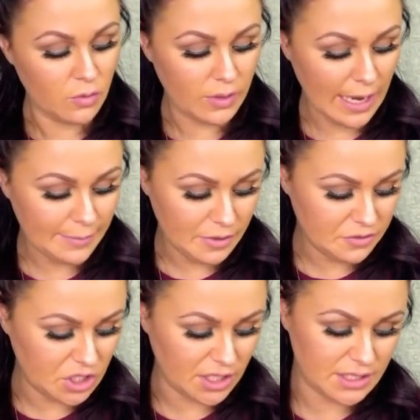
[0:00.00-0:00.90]
Would I be
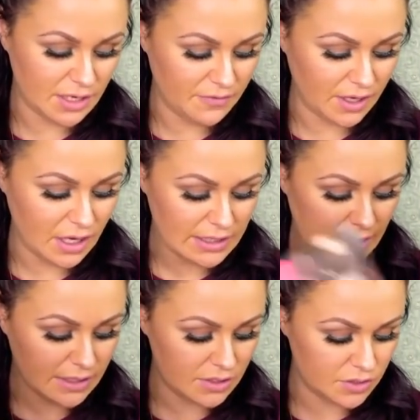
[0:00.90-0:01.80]
rejected if I
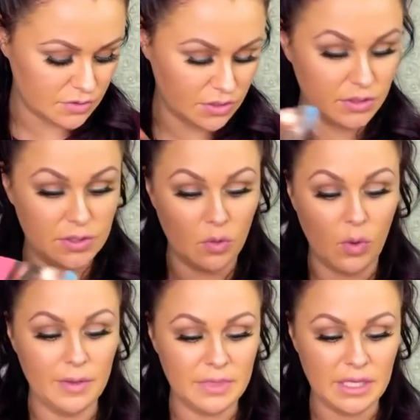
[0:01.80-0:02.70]
contacted you? Do you still
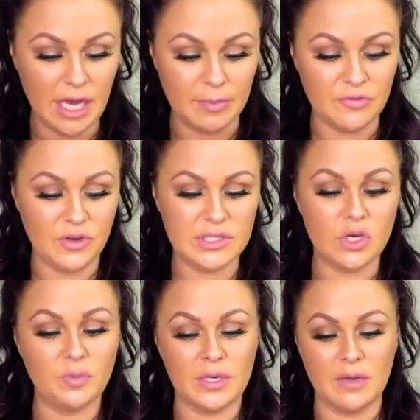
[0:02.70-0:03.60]
want me? I'm afraid
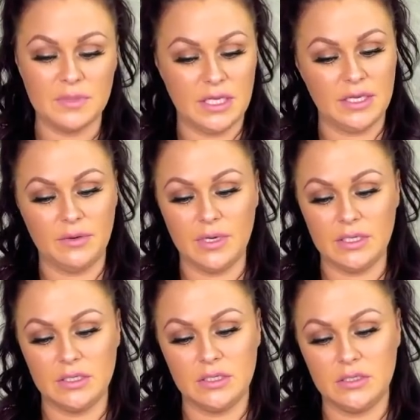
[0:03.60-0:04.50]
to open up to
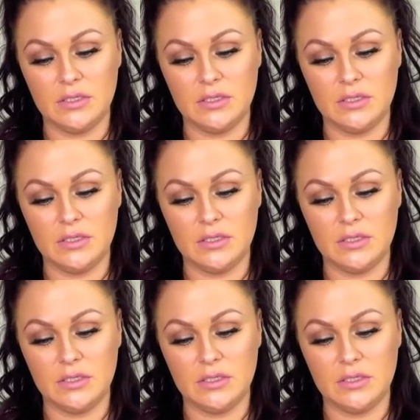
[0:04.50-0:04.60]
anyone.